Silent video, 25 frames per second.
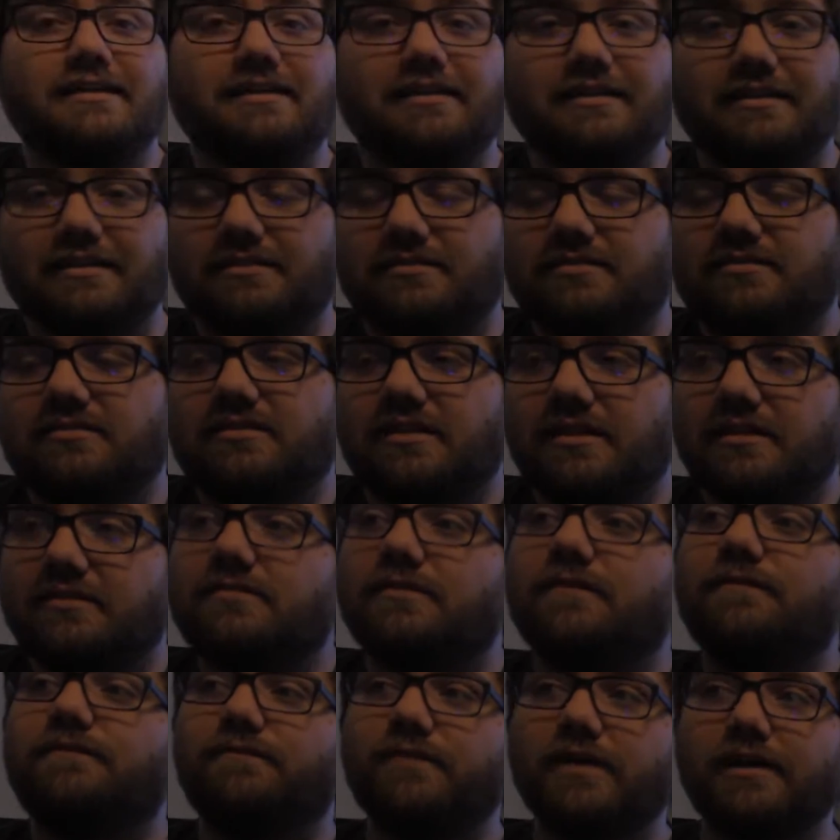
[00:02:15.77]
It's
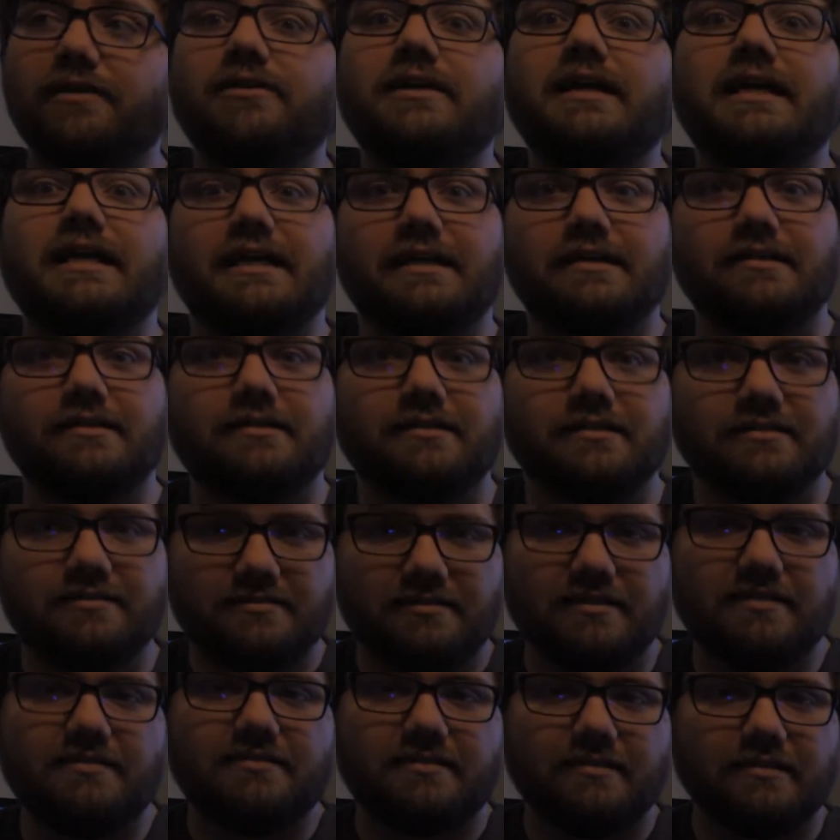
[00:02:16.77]
a very
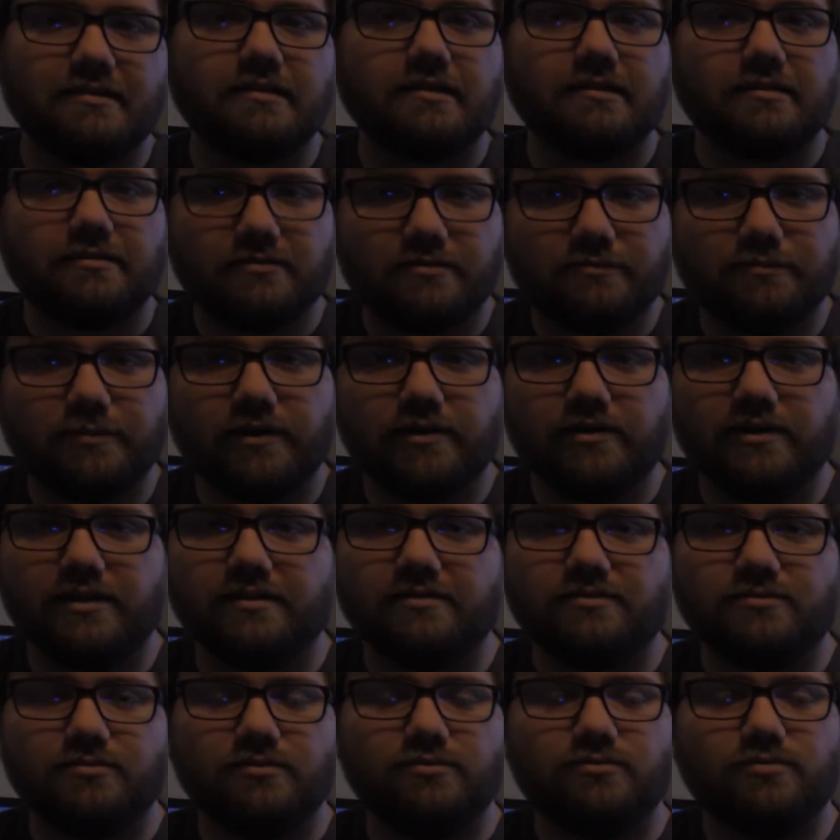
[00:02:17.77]
inconsistent
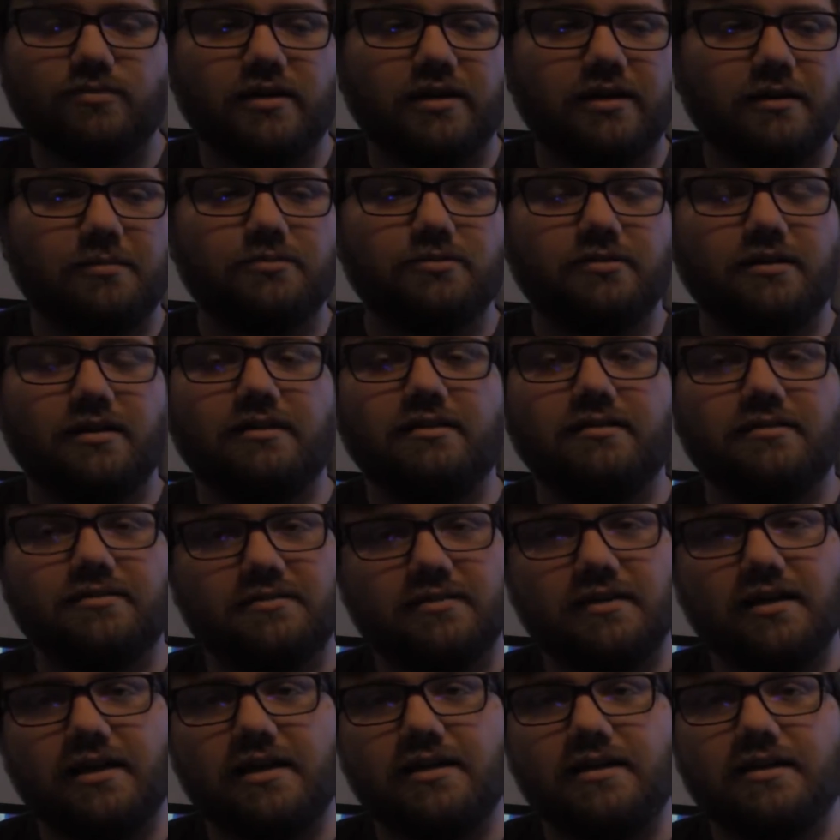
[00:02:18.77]
experience, is what I'm trying to
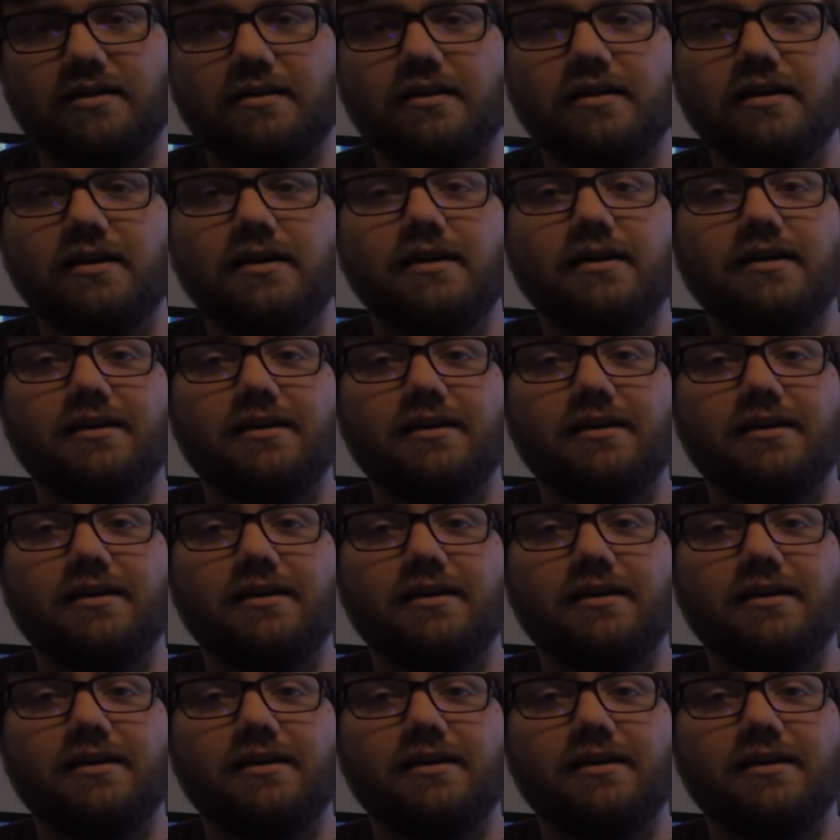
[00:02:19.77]
say here.